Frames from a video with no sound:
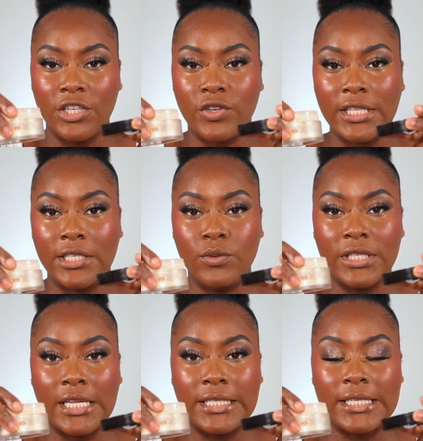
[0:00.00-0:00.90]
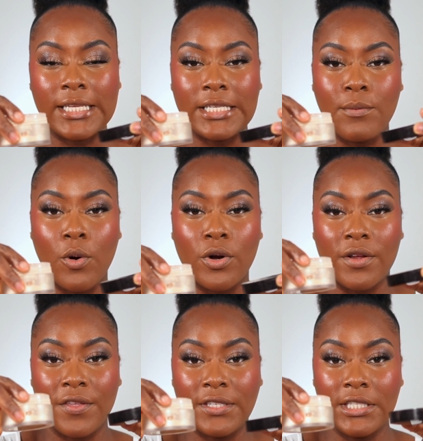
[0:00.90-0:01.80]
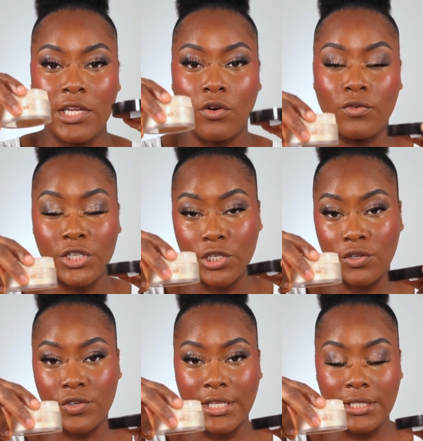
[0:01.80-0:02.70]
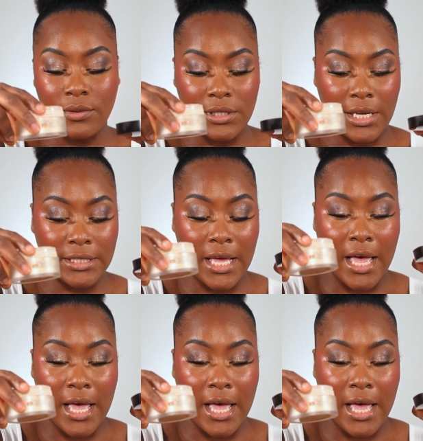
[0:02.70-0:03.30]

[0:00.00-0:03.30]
Translucent Setting Powder. This is the original translucent.